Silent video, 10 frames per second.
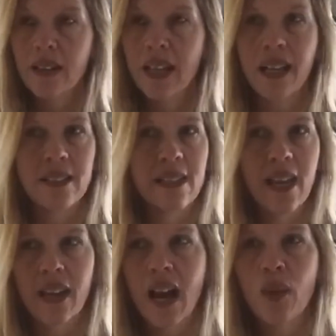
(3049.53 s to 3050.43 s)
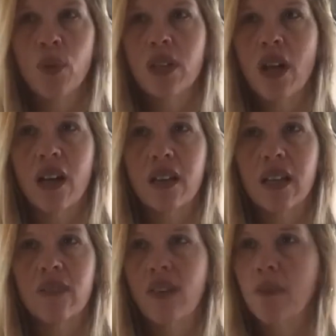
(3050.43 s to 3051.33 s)
Like I said, I would not
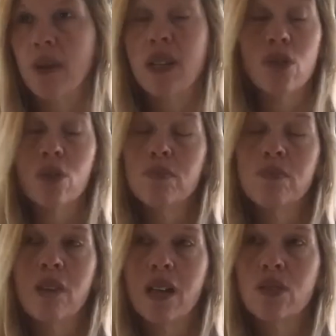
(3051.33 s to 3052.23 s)
give up. I told